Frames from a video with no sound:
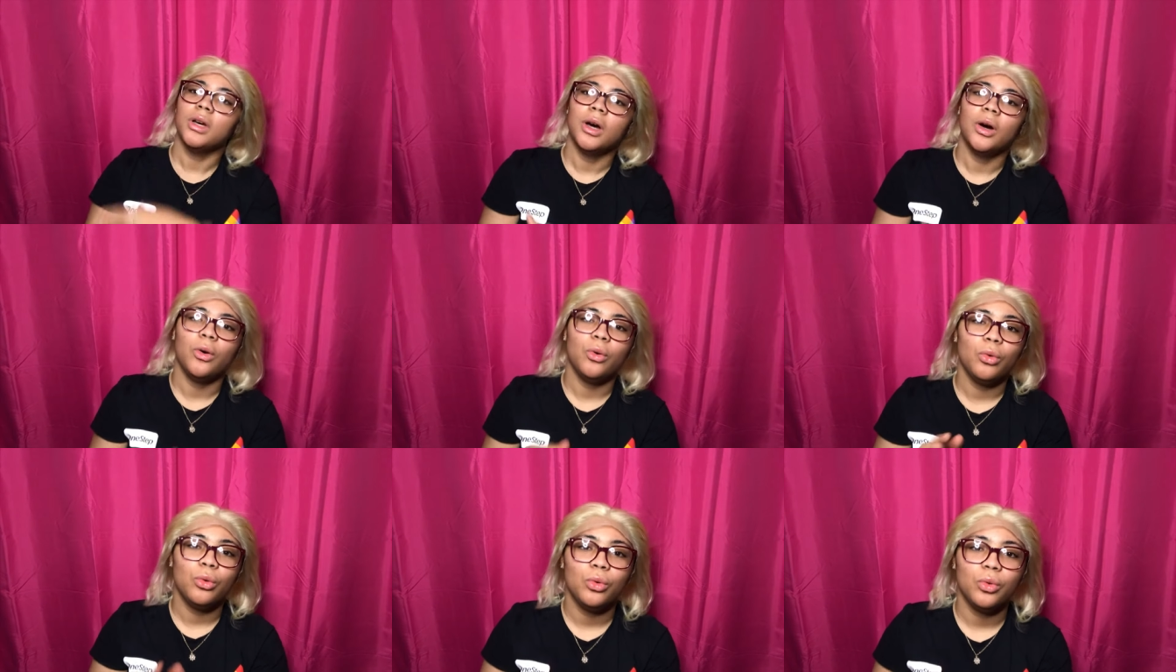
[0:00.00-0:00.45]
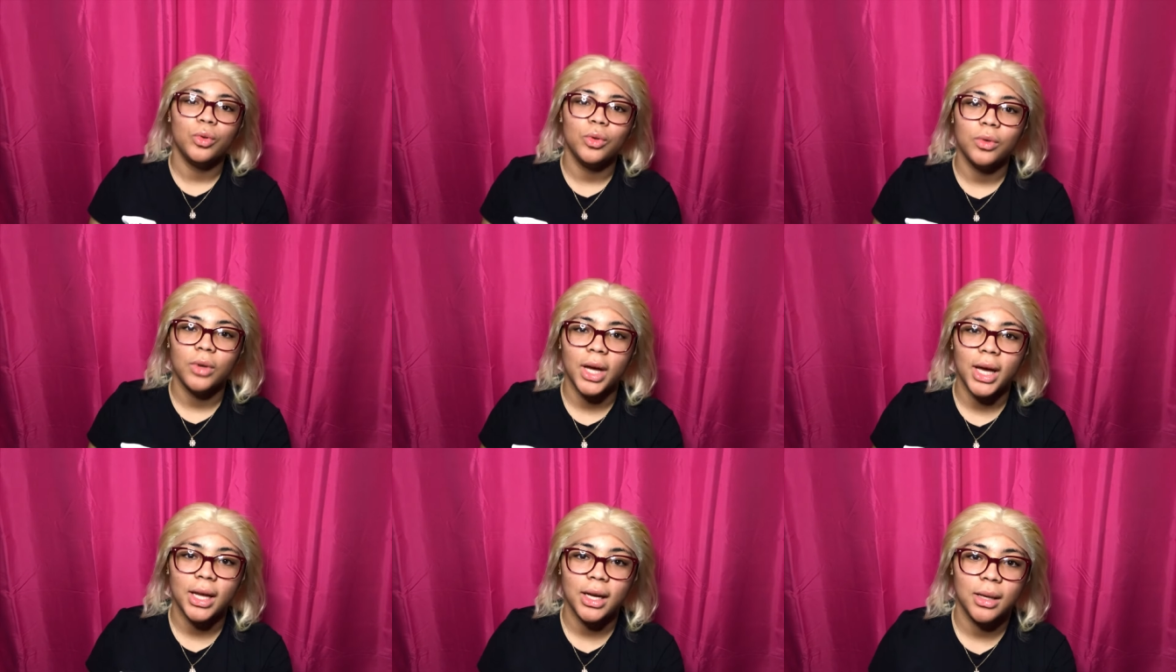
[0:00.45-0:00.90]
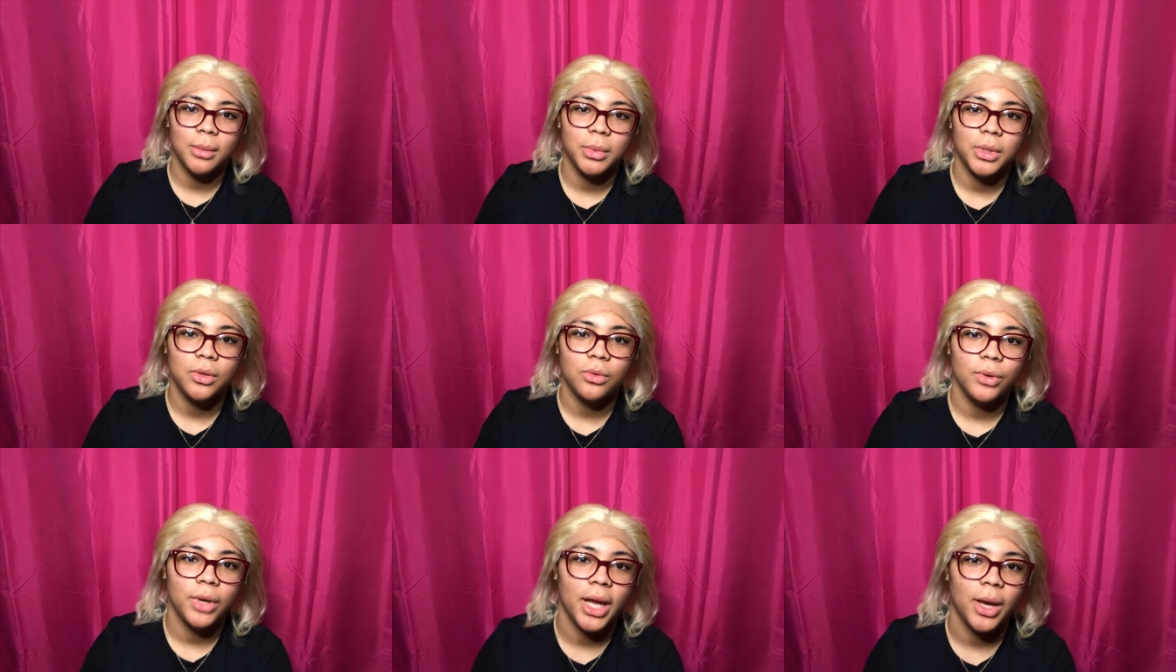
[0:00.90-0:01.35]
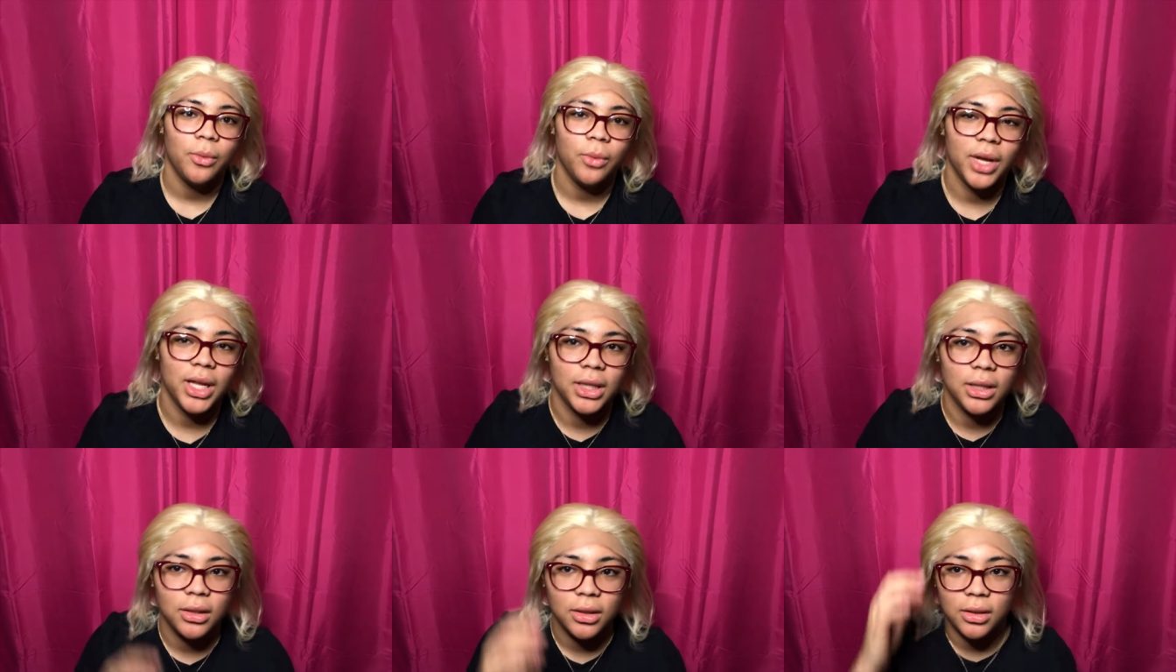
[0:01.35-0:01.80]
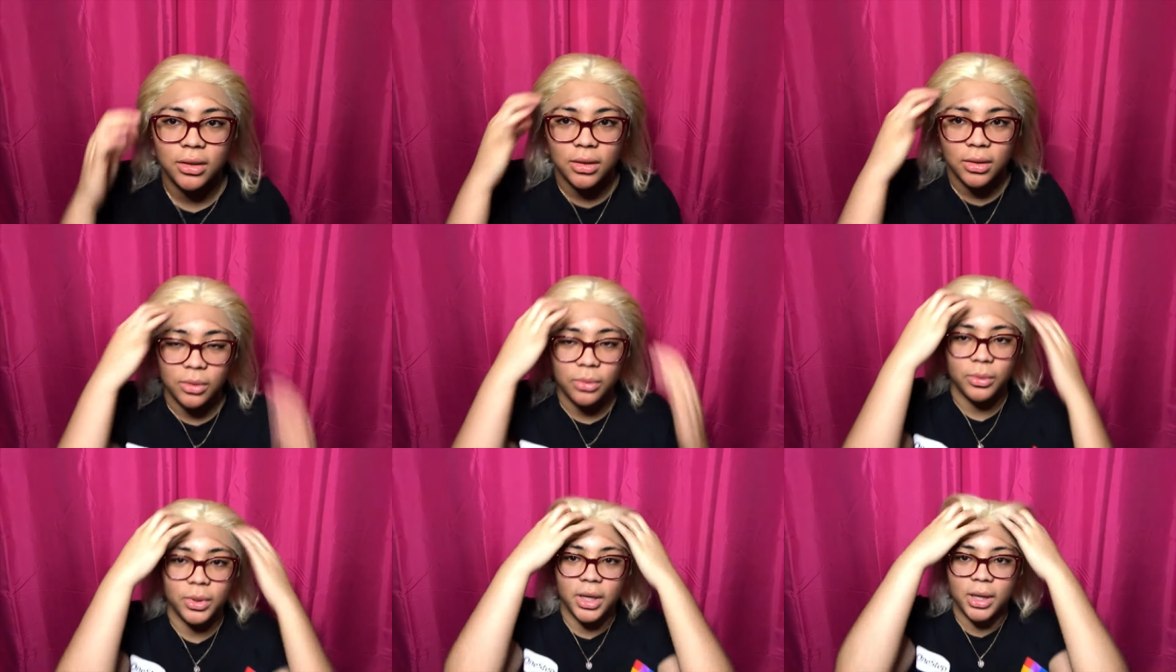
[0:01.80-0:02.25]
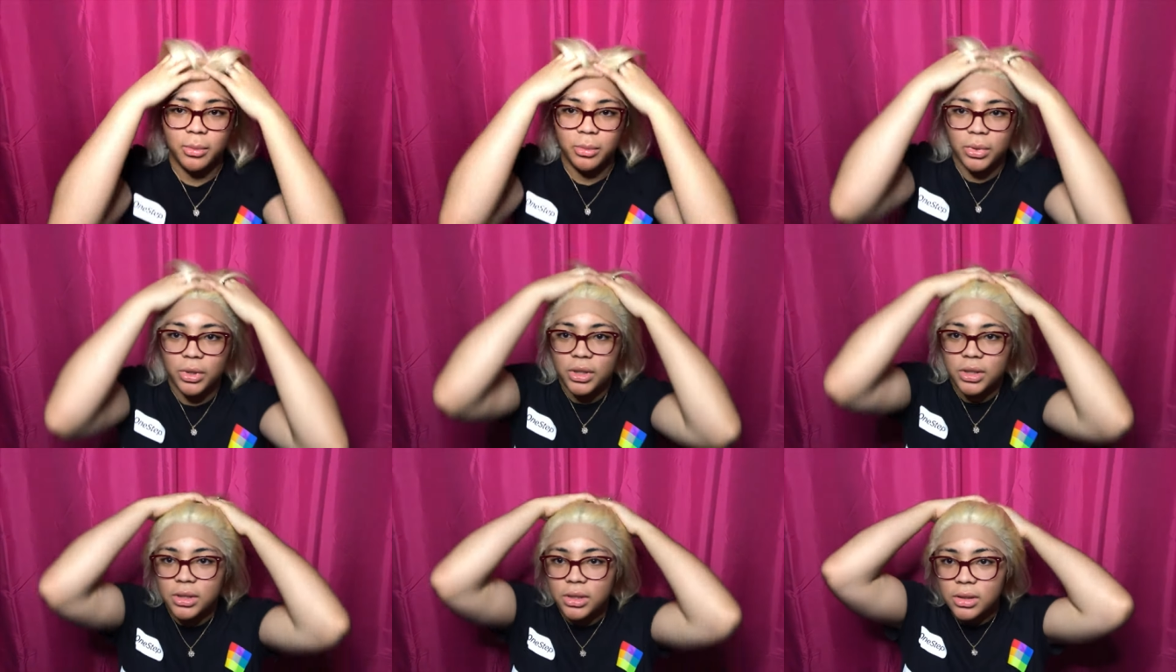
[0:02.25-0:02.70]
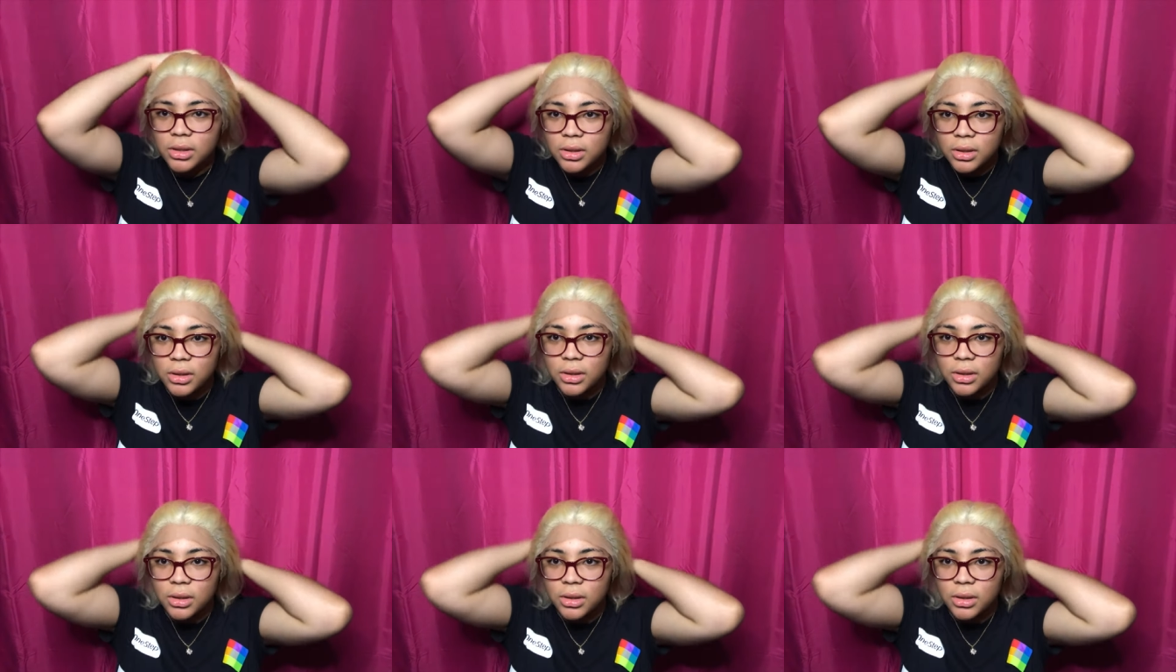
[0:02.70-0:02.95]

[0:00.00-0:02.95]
Oh, you know how they be doing that wet look where they brush